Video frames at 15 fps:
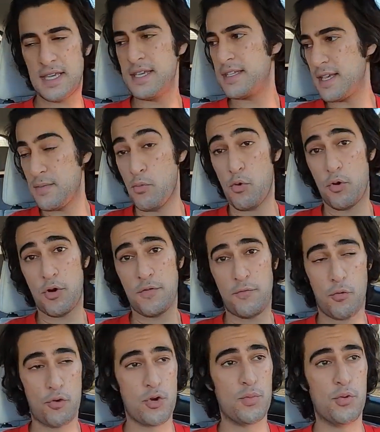is a more
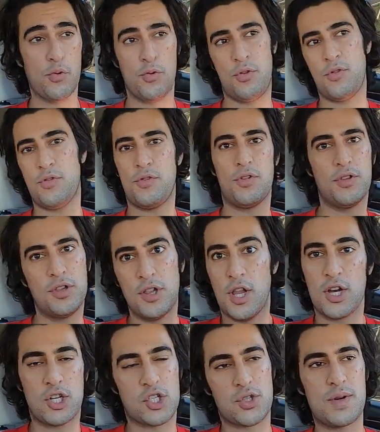affordable
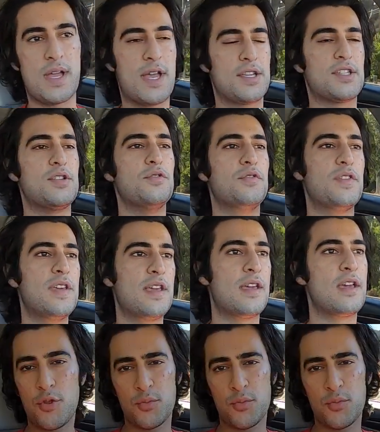luxury SUV.